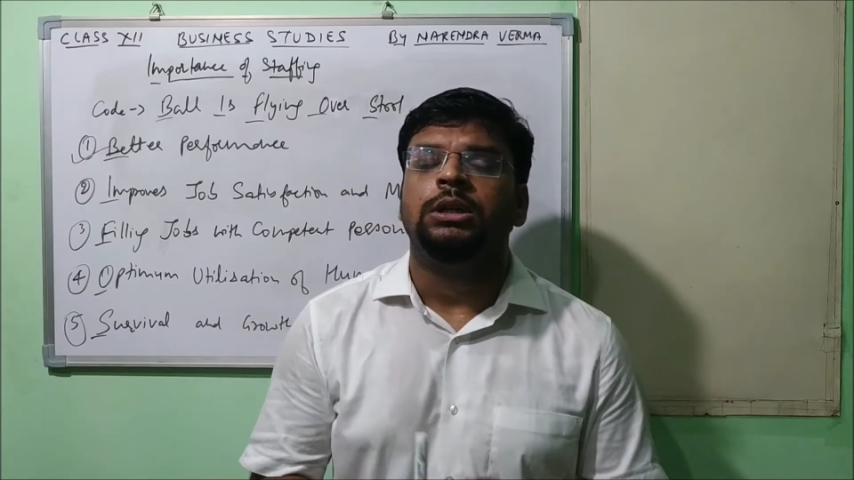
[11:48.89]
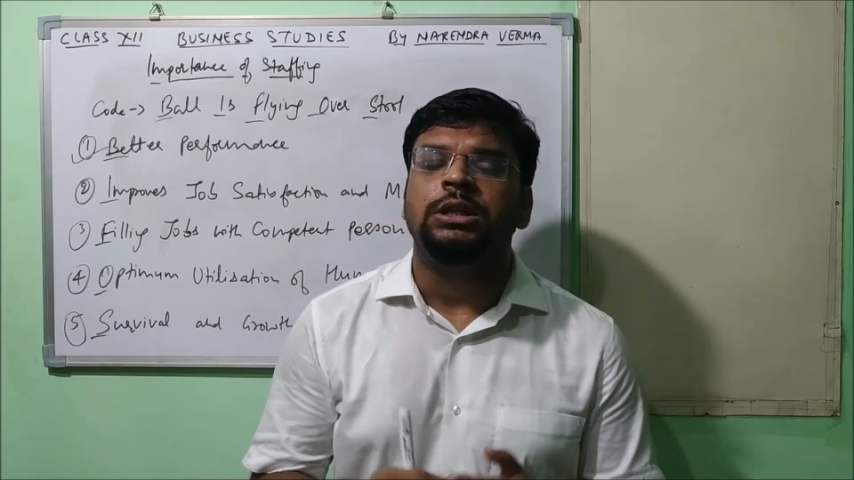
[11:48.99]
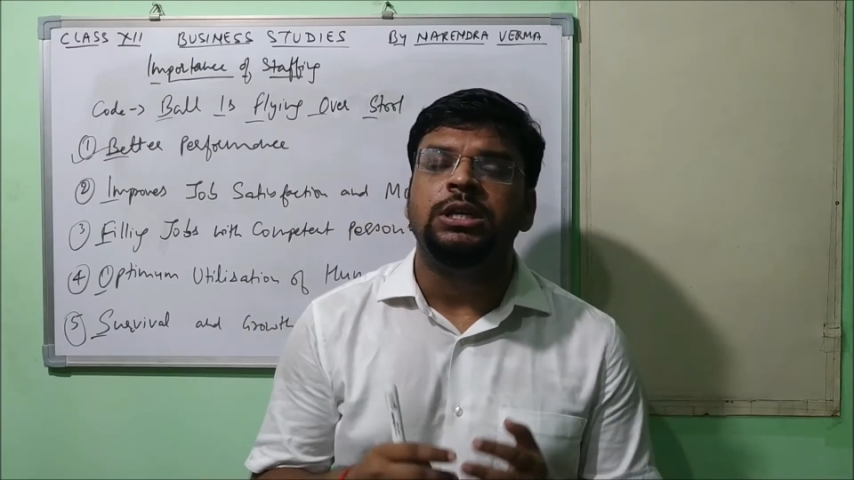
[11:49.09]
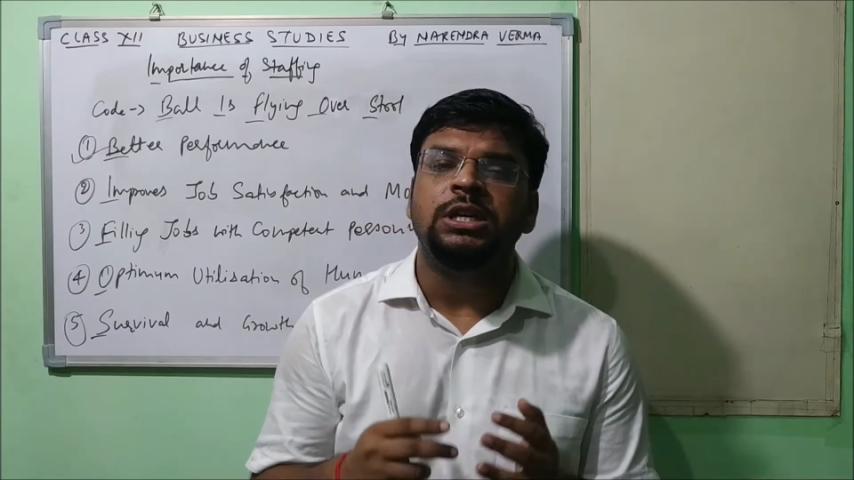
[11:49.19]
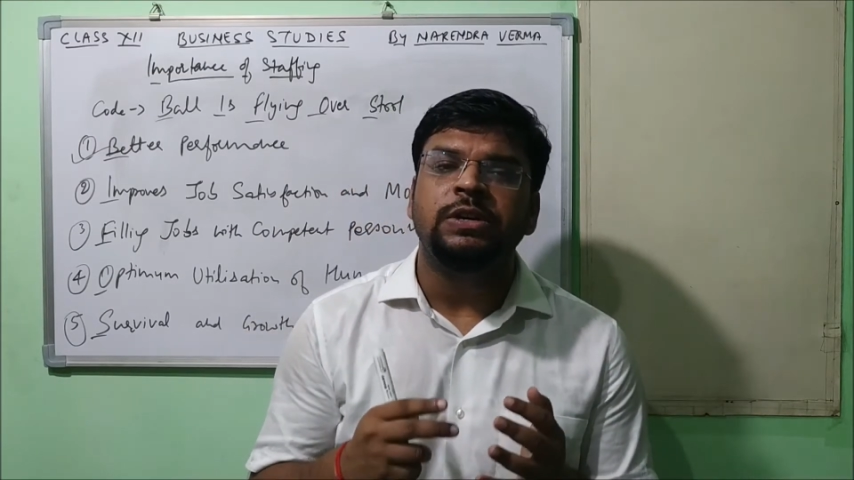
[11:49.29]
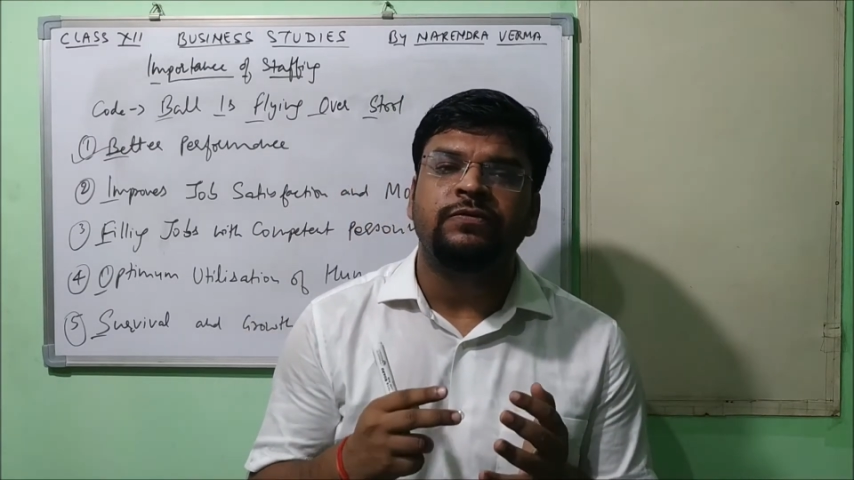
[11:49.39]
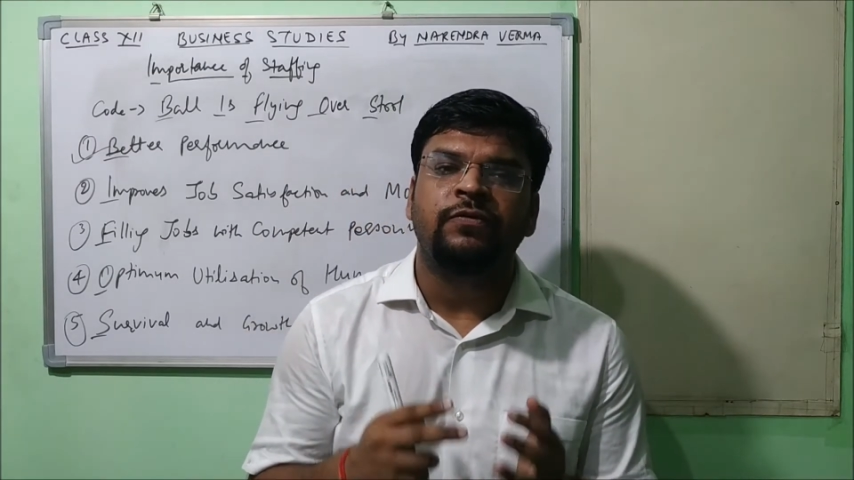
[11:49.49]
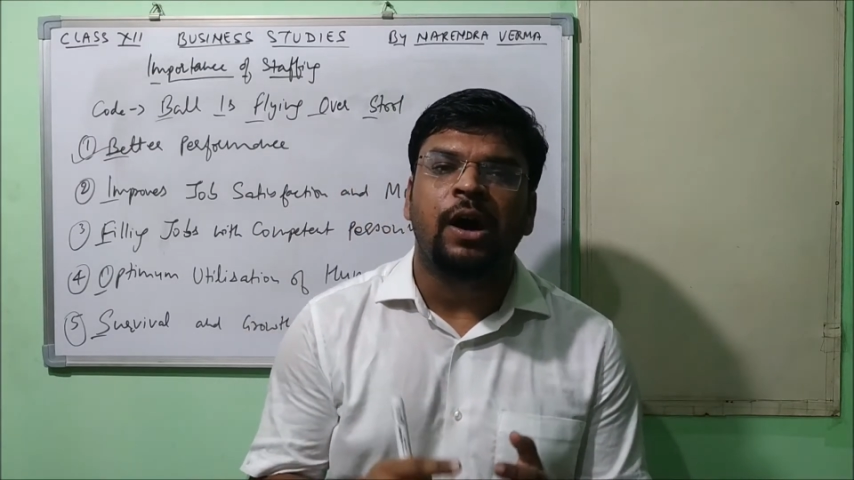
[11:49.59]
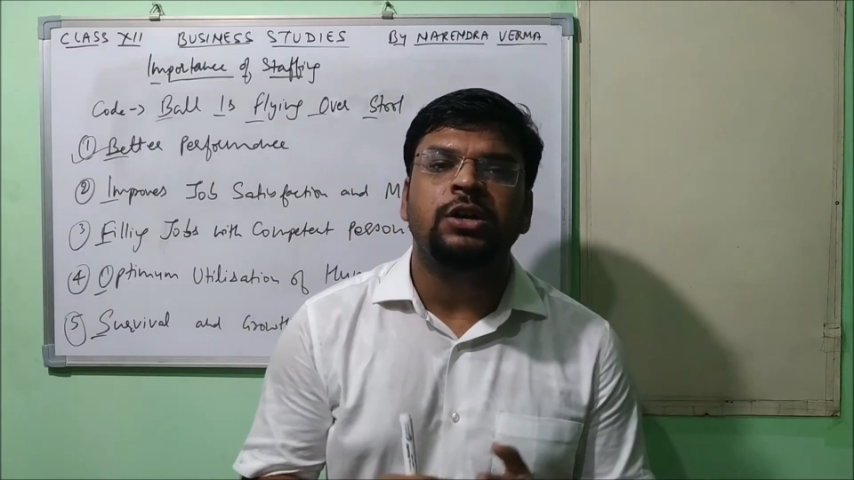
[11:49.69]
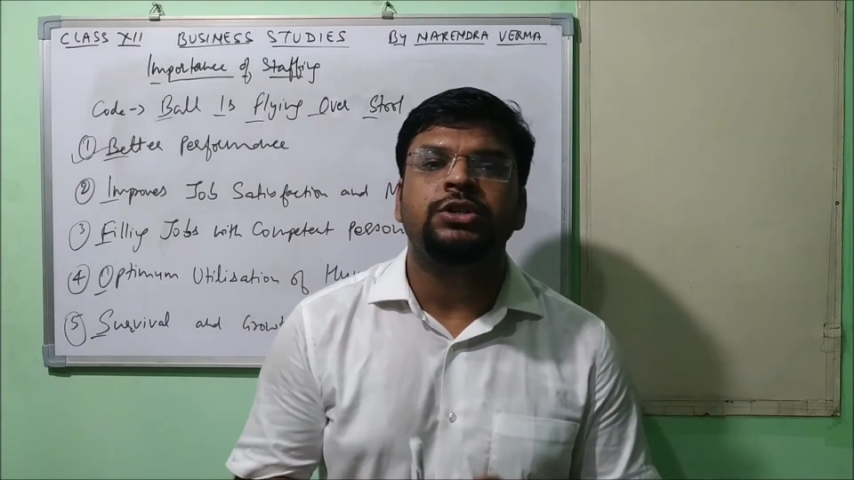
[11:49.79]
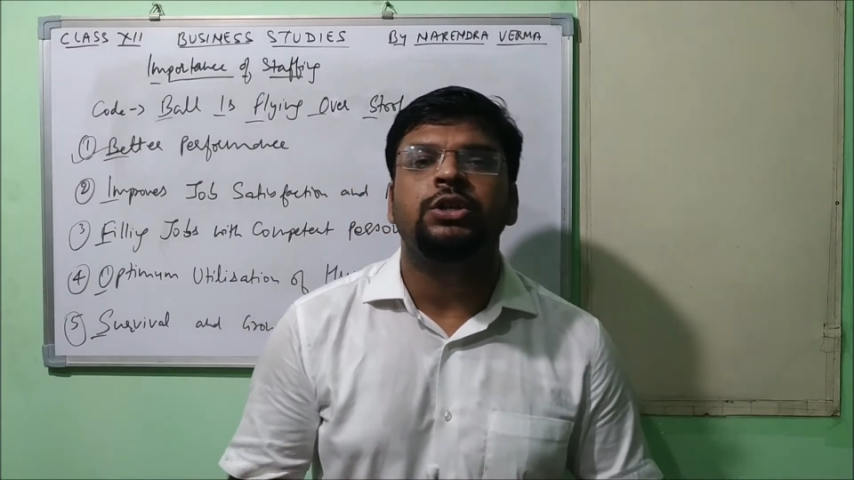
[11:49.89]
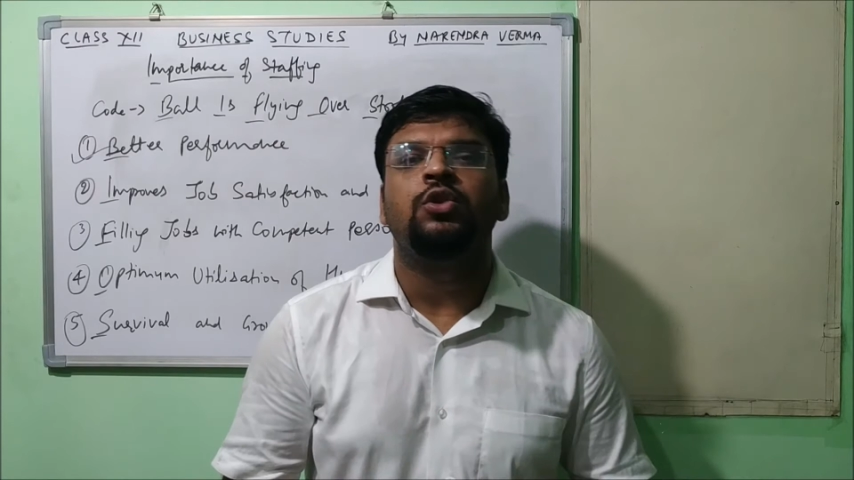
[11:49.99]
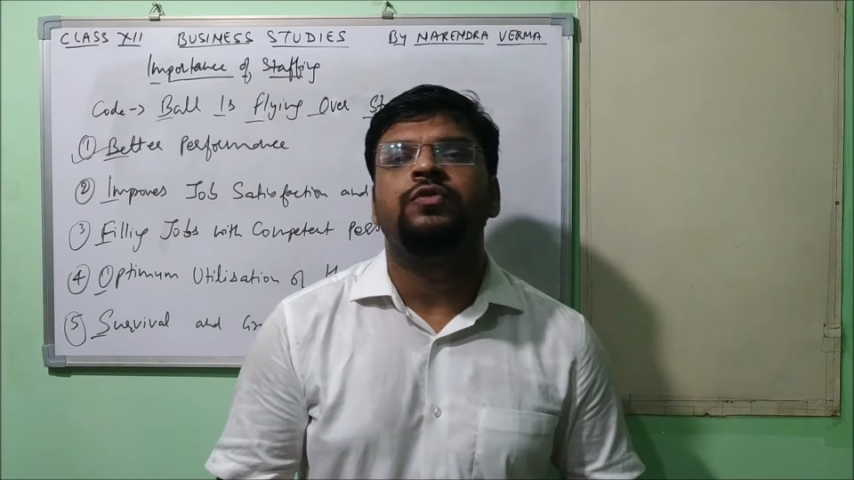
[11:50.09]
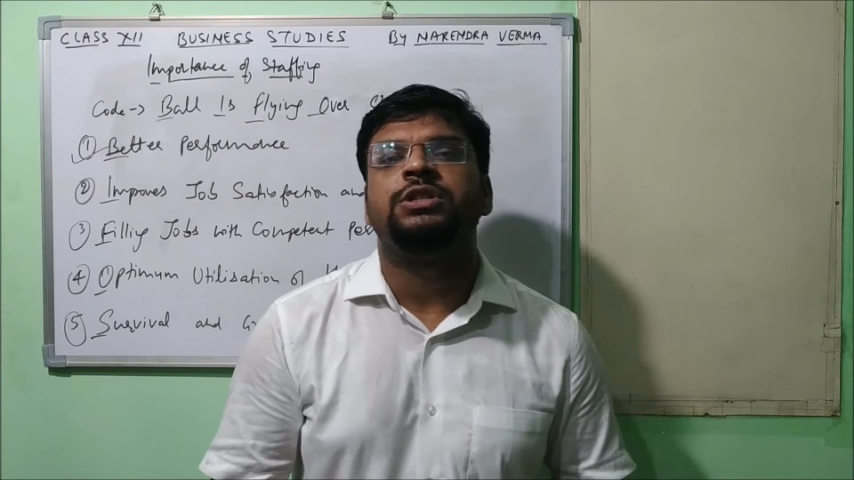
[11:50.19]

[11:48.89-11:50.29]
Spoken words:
the function of